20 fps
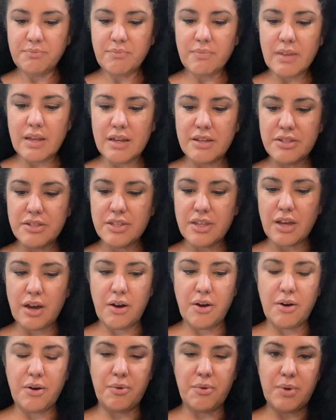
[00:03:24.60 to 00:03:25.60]

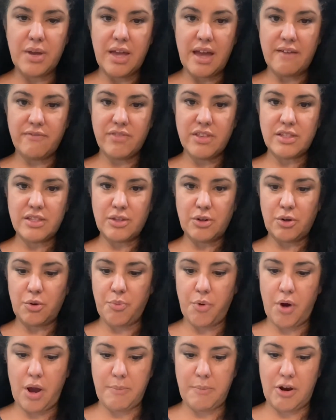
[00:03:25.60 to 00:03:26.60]
So we have this little
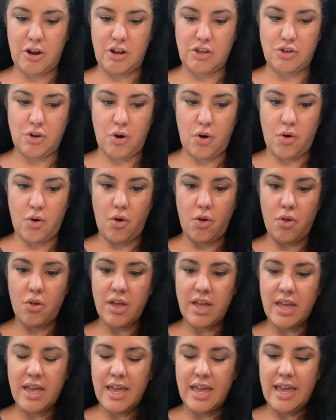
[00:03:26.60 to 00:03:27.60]
primary journal,
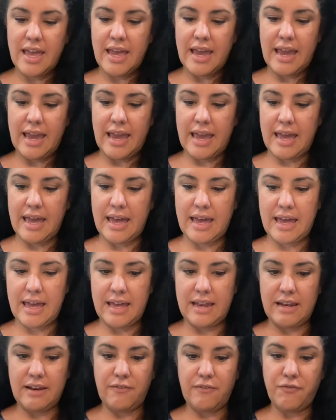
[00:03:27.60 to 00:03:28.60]

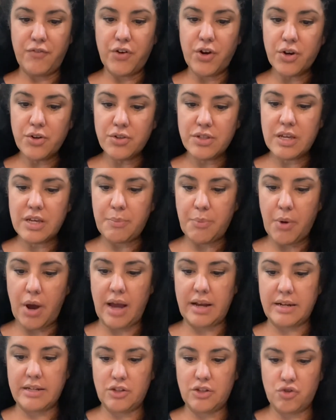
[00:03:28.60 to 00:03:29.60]
and first he
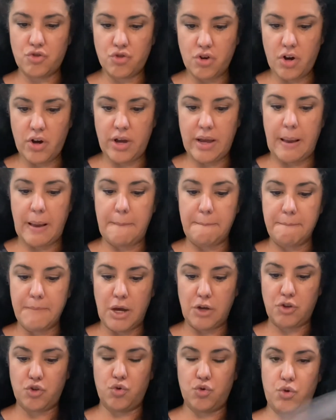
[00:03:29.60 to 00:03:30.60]
practiced drawing
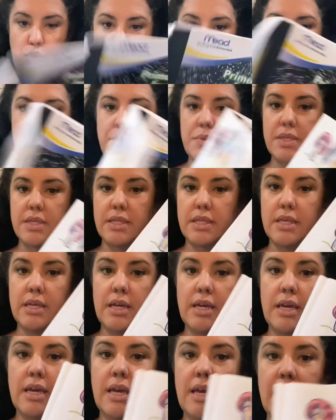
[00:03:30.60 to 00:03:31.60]
mushrooms.
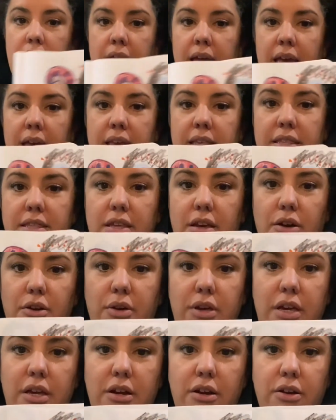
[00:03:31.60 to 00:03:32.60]
So
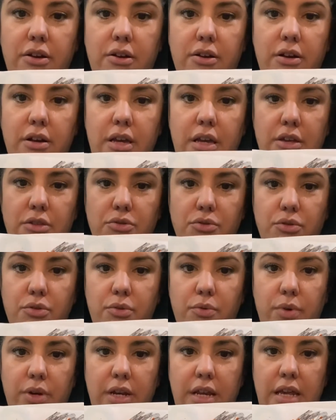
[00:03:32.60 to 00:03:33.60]
here he drew
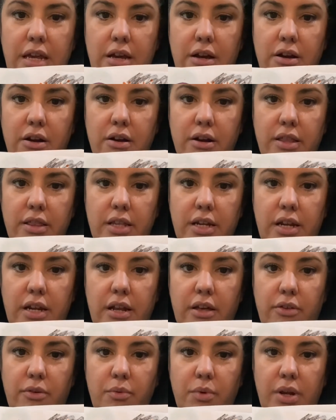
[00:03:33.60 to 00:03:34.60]
one here and then
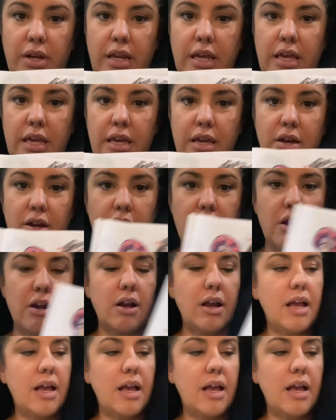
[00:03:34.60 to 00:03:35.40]
another one here.